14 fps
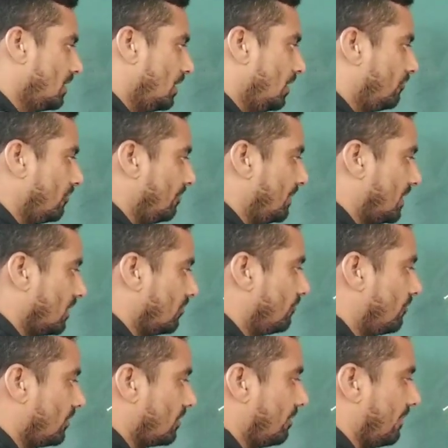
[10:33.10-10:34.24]
if we come
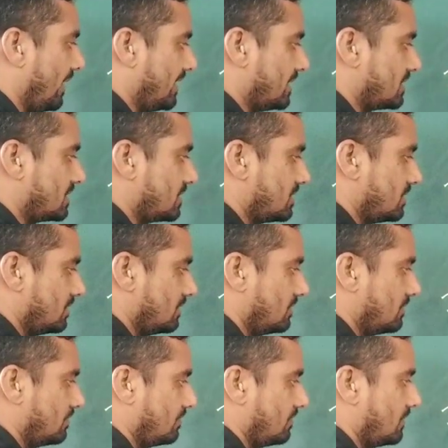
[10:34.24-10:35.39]
for merits,
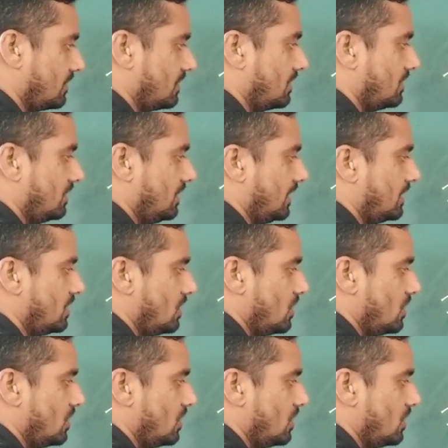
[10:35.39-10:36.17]
right.